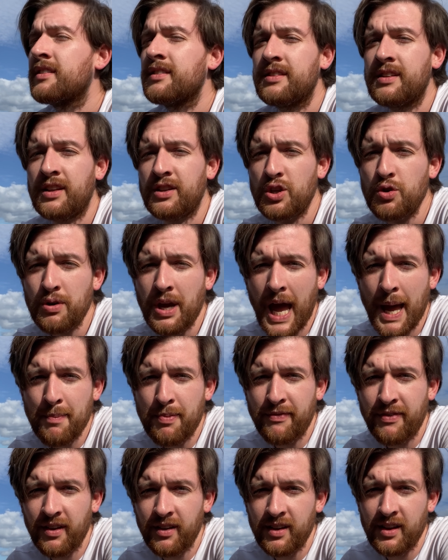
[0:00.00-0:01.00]
the UK
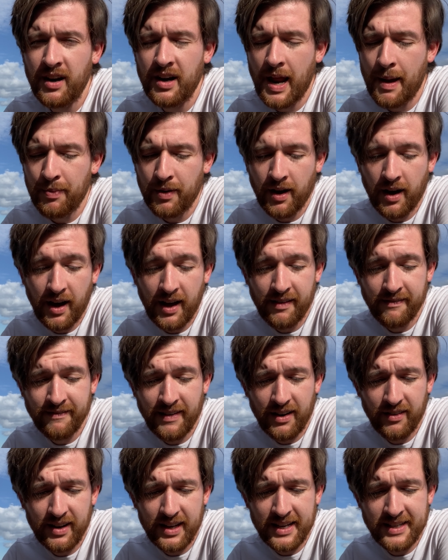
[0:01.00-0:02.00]
Pavilion in Epcot.
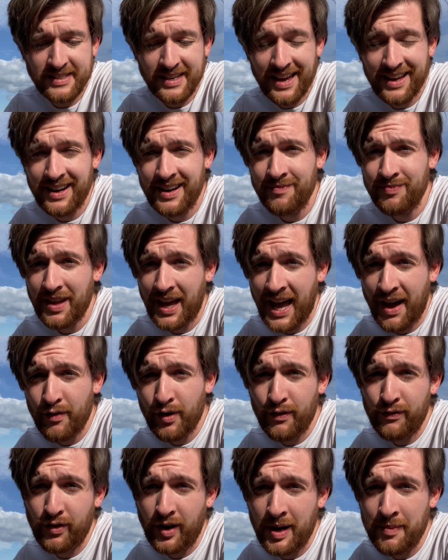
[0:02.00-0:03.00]
Very excited. I have
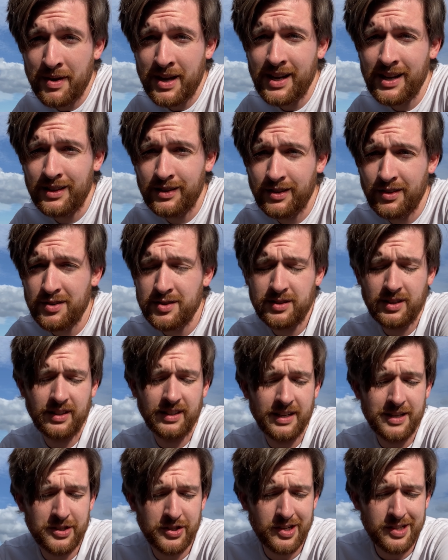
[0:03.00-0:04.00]
it in front of me. It looks
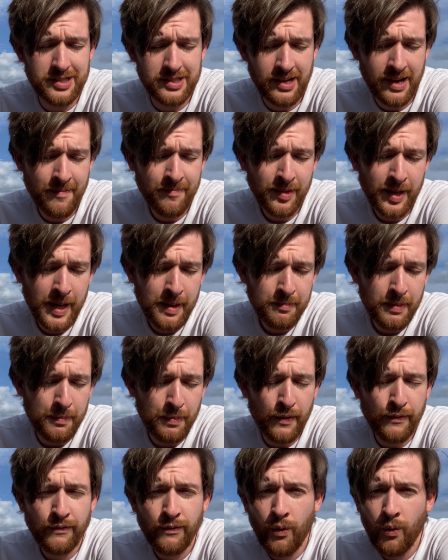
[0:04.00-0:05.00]
delicious. But
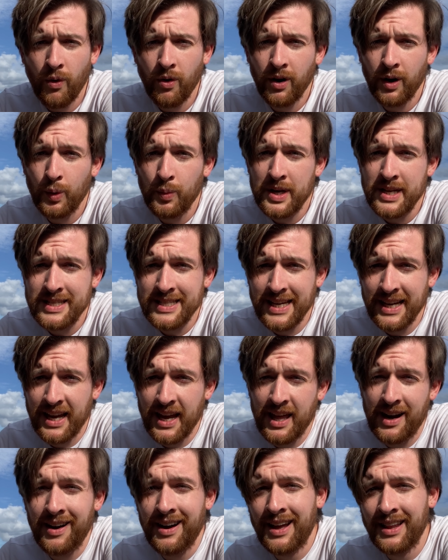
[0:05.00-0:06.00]
before we dig
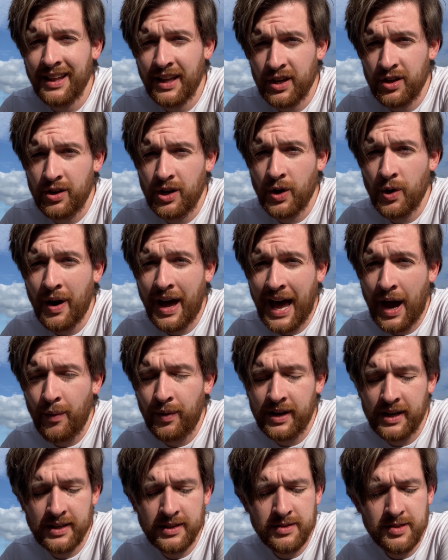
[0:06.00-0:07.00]
in and I let you know how
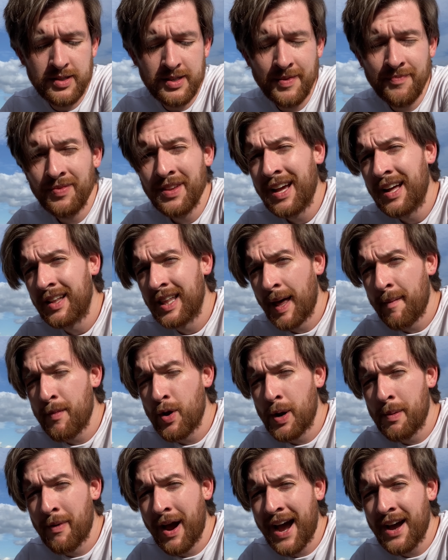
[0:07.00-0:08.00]
it is, let
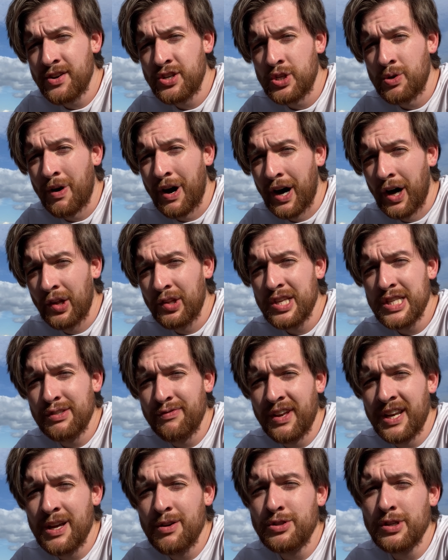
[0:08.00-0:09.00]
me remind you, all these
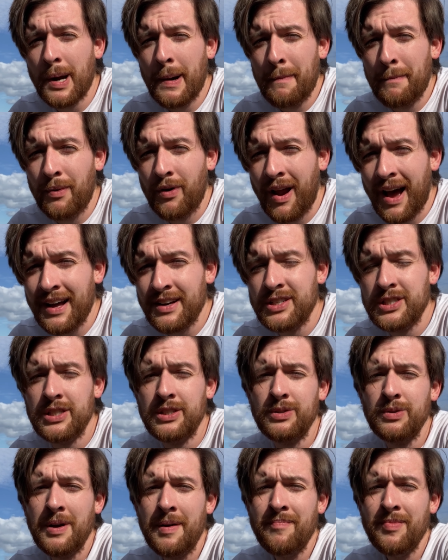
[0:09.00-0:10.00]
videos are brought to
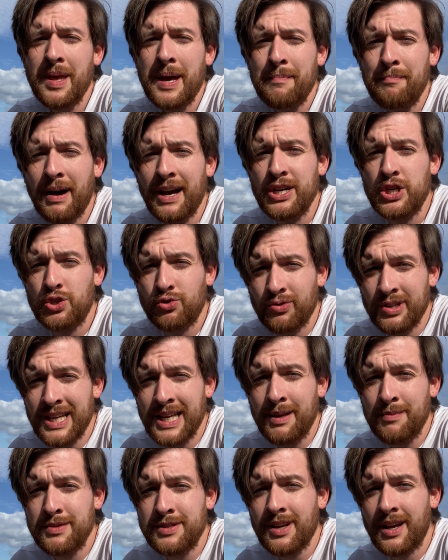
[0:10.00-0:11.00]
you by
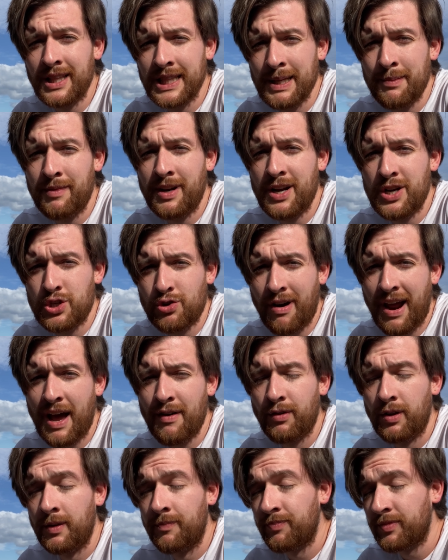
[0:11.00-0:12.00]
Dreams Unlimited
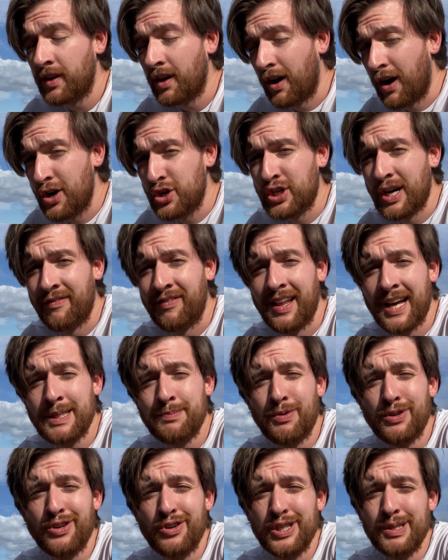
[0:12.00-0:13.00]
Travel. Our travel
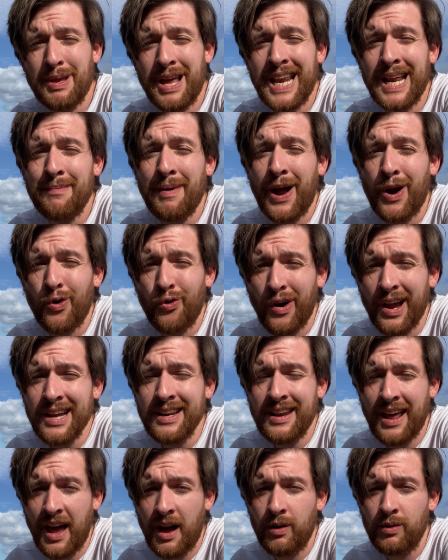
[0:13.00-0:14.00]
experts are standing by
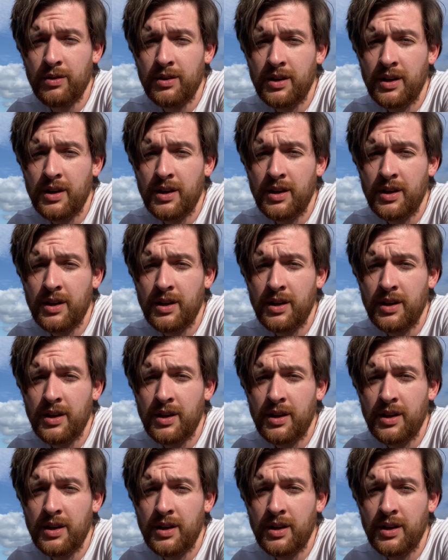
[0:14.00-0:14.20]
right now